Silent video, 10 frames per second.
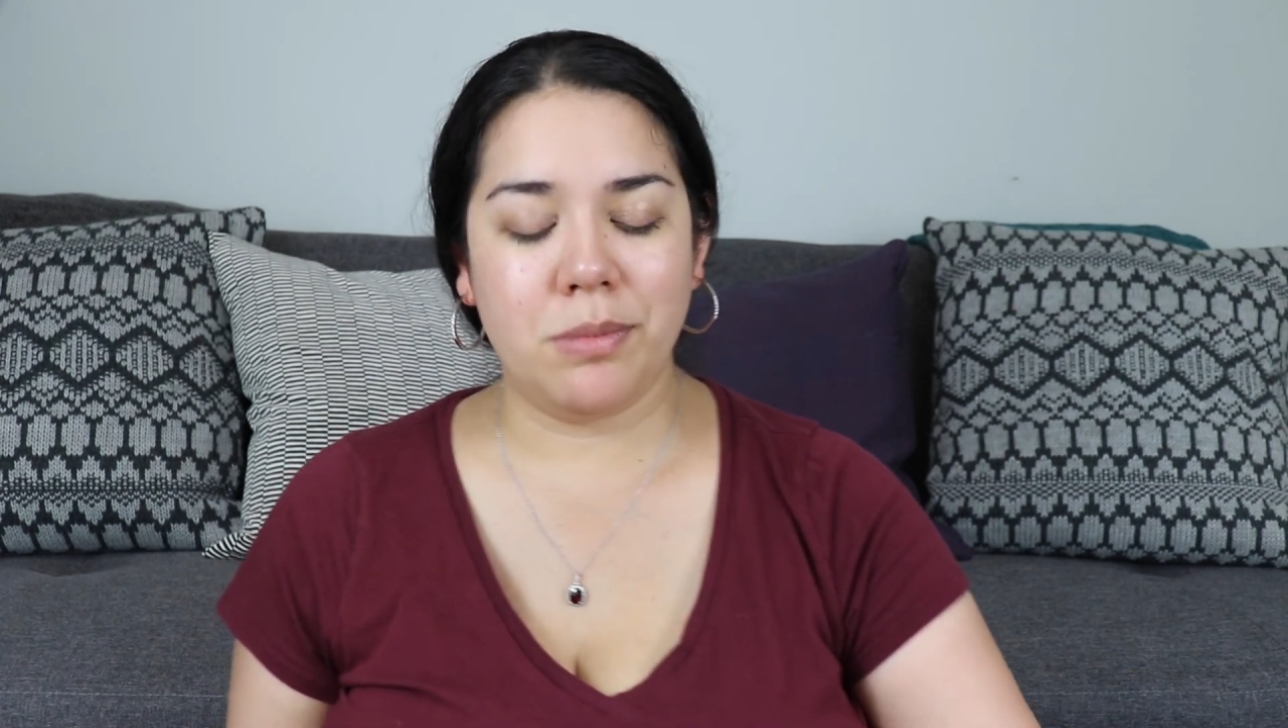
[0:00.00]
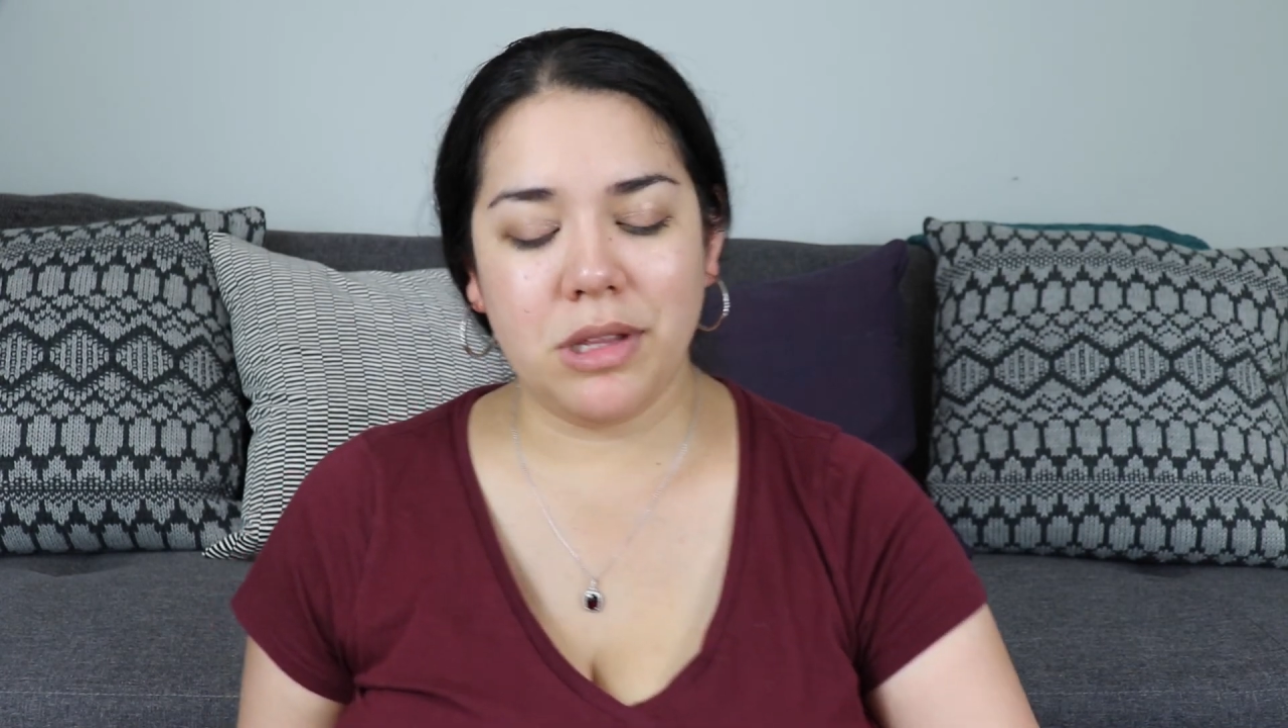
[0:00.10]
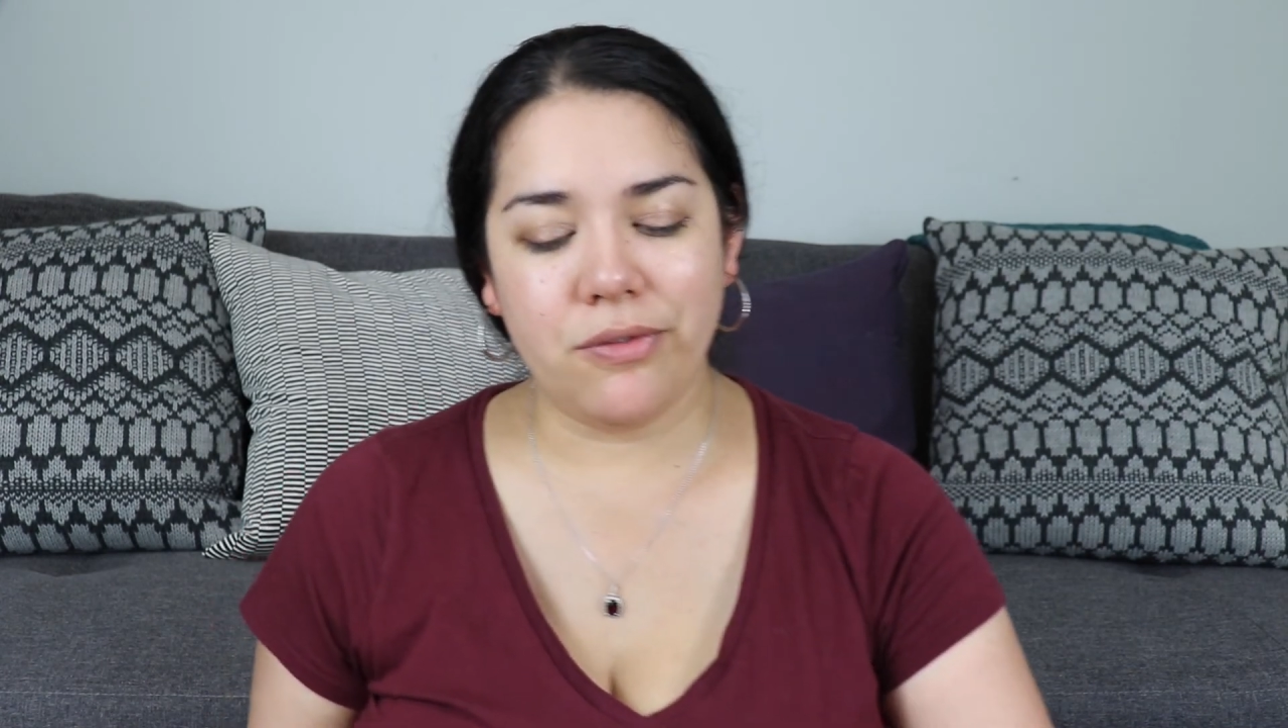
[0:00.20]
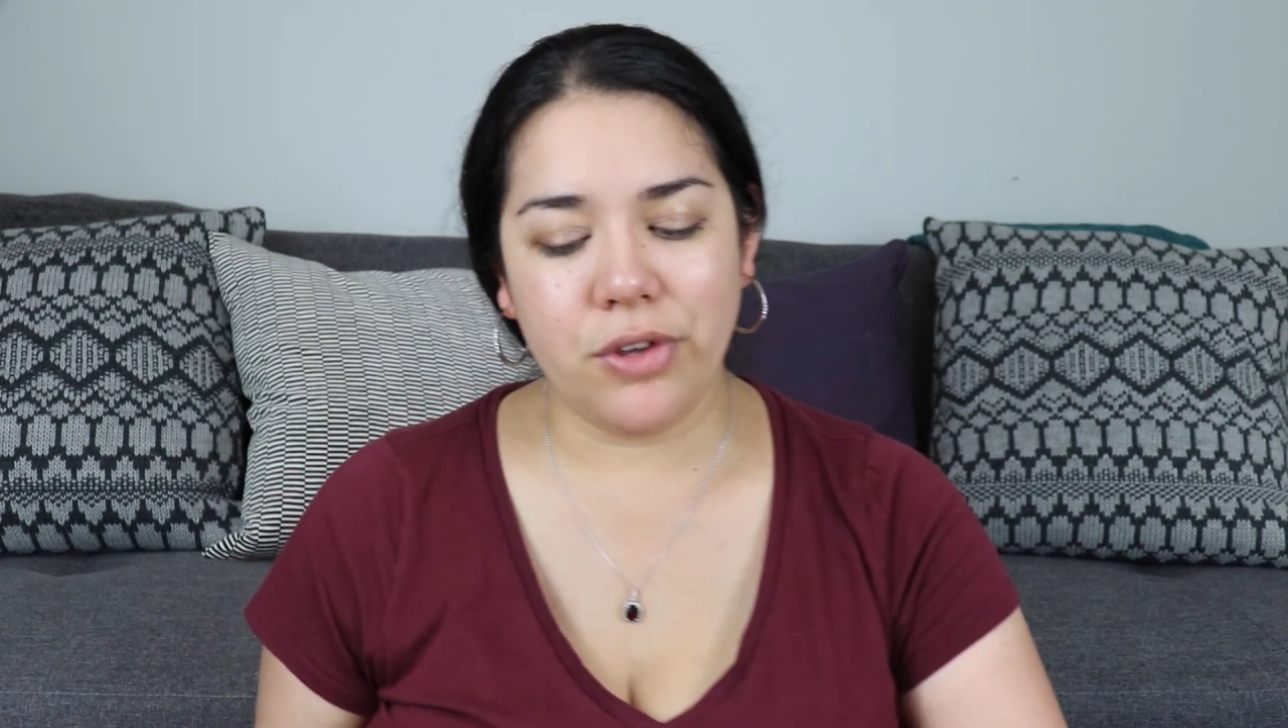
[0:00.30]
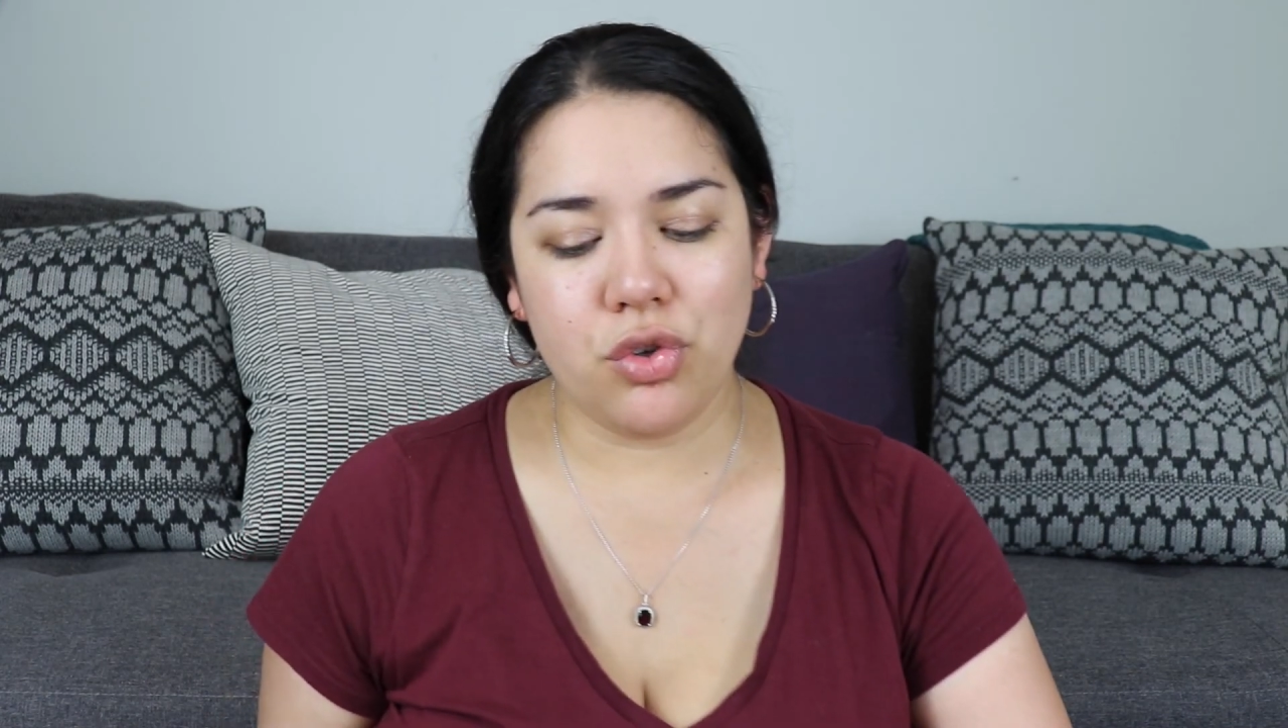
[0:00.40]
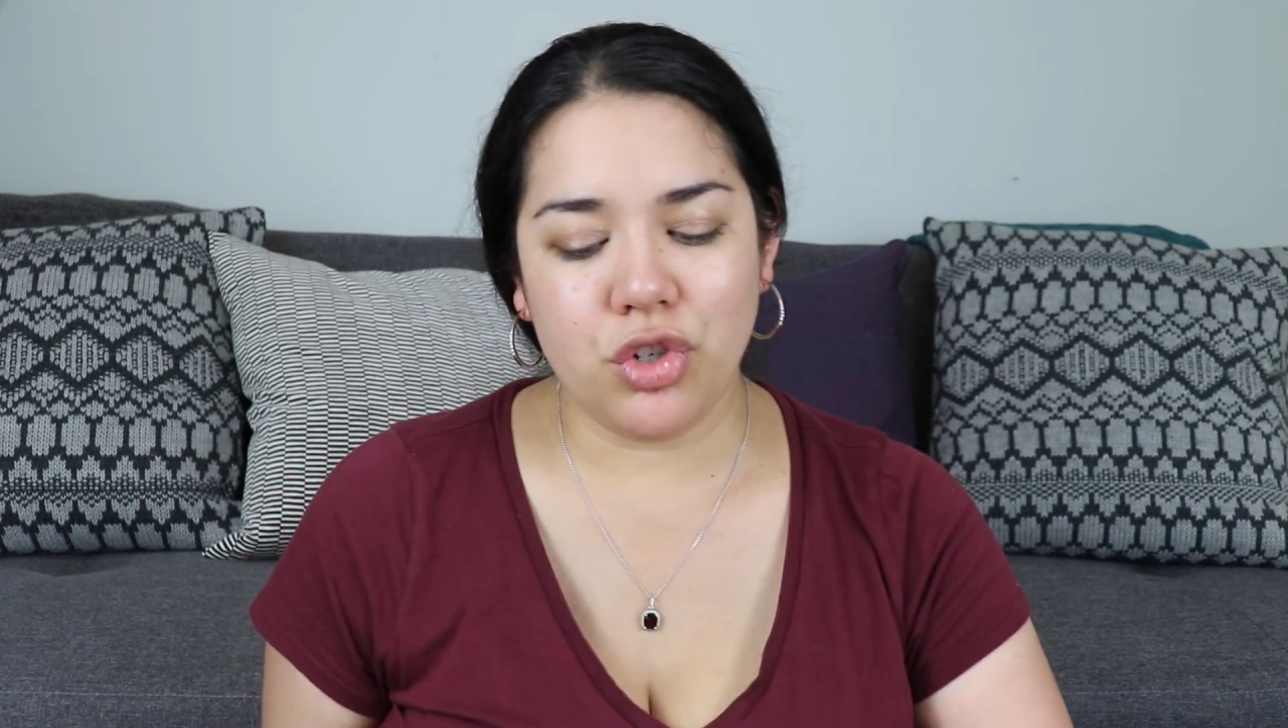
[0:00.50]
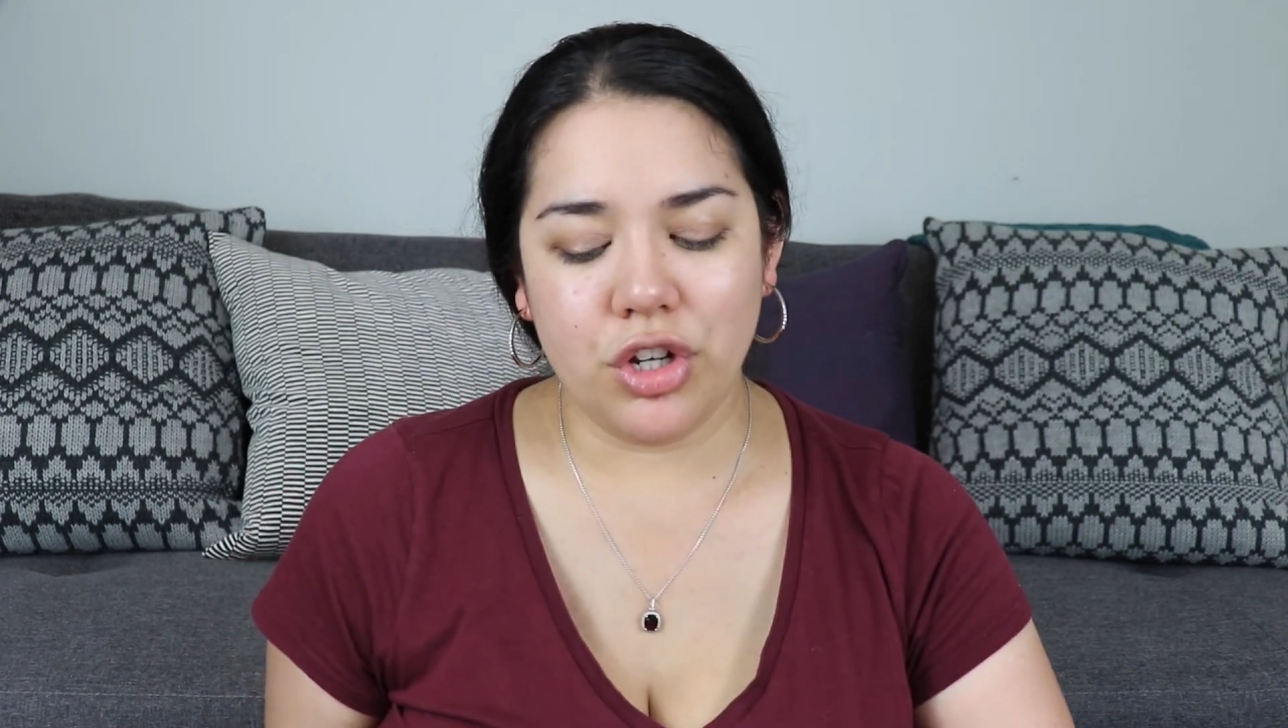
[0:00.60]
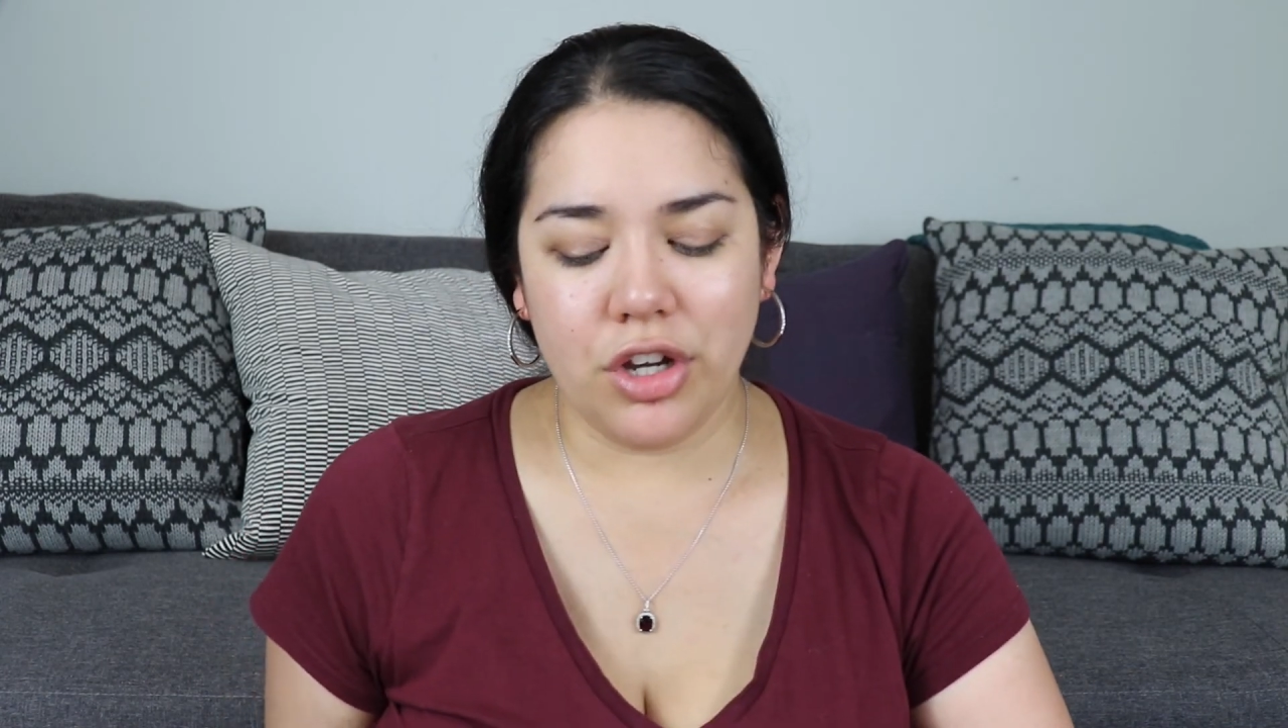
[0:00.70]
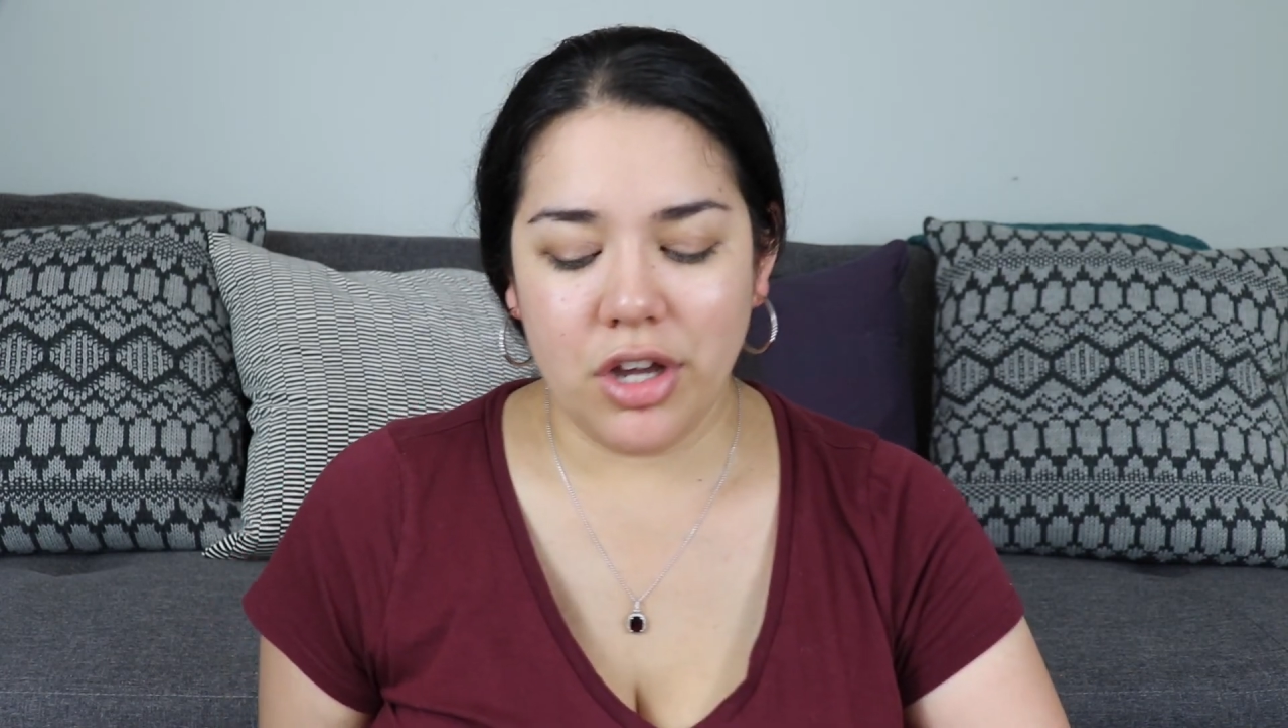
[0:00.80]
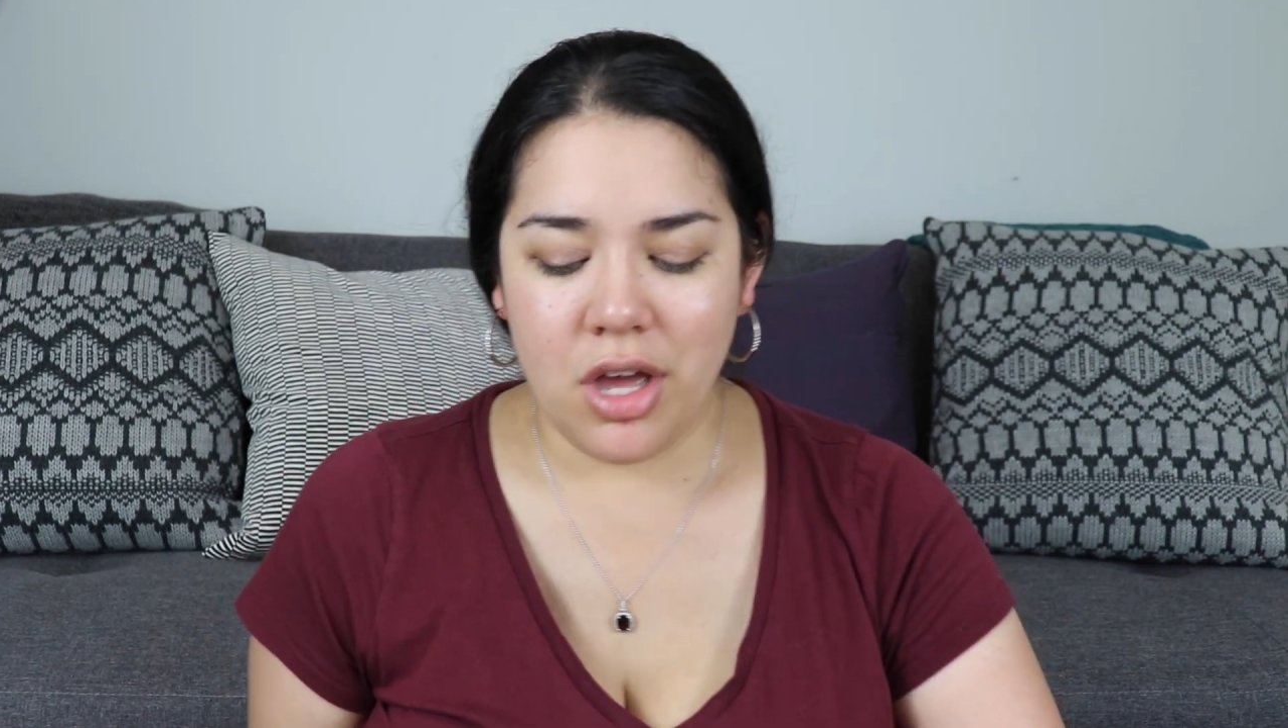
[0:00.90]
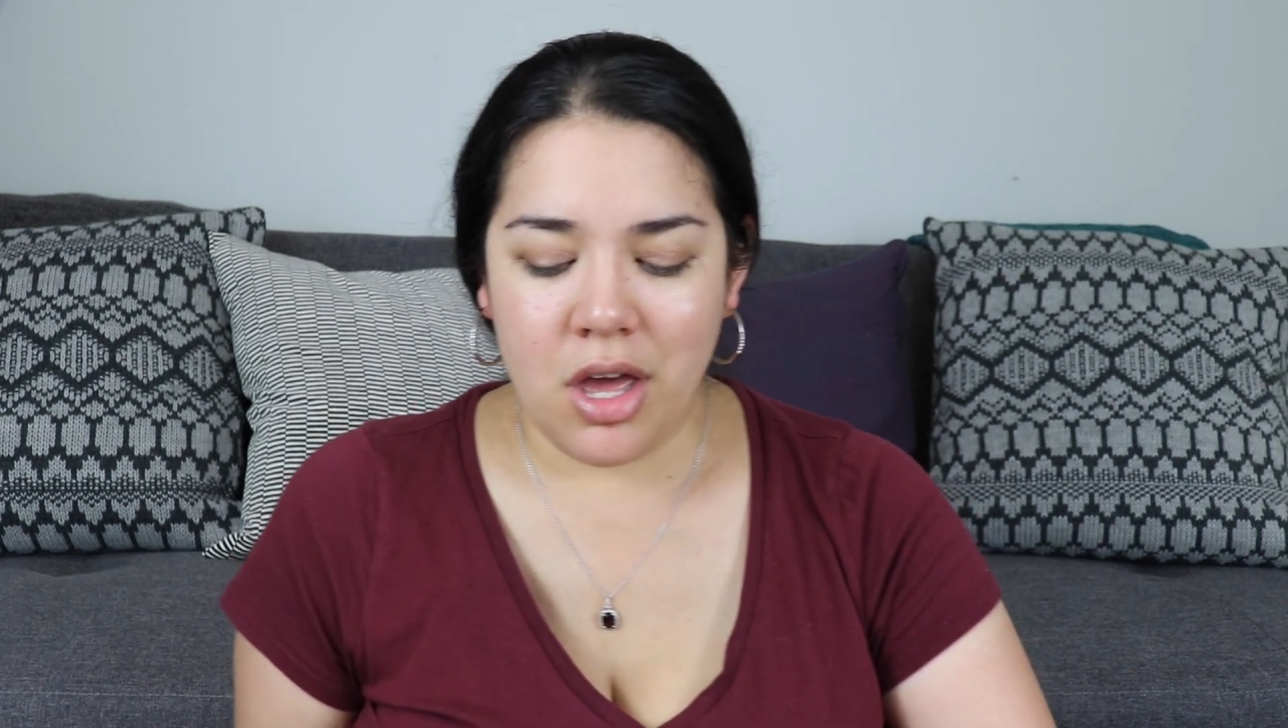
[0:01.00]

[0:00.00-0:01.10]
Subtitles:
in the future,